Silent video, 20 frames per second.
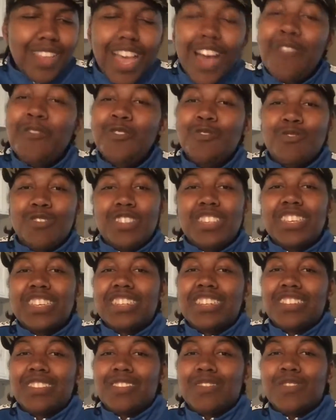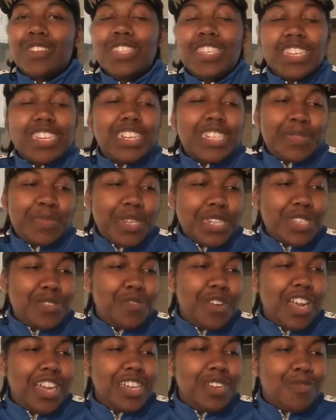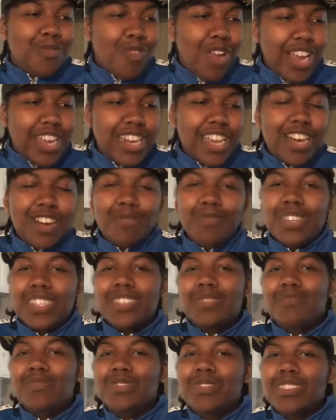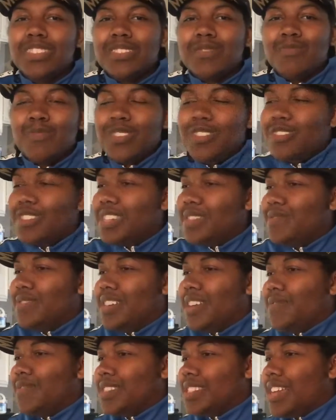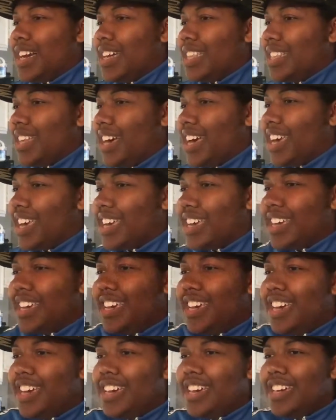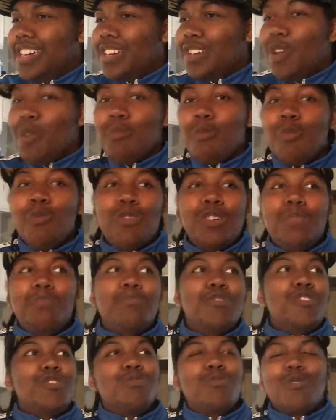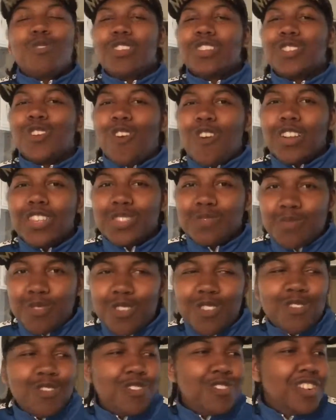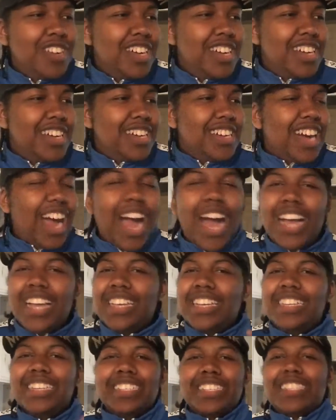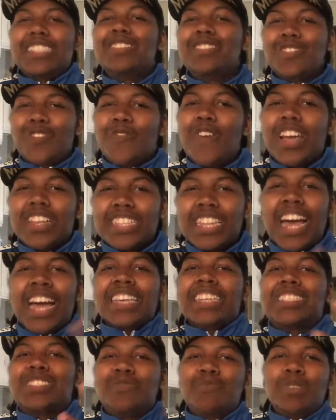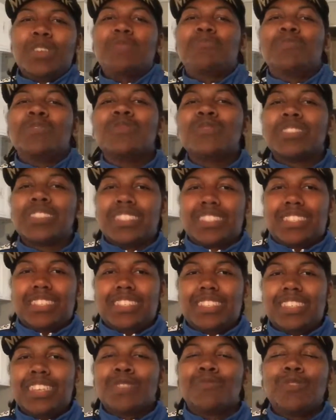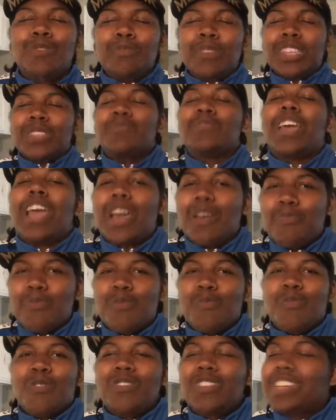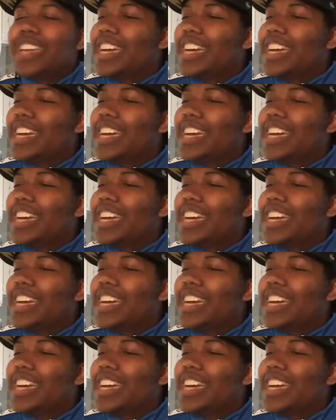I feel really good, really good. Especially when I am right now making music, bro. Even if it's not like number one Billboard charts, bro. It's still the fact that I get to make music is what makes me happy, bro.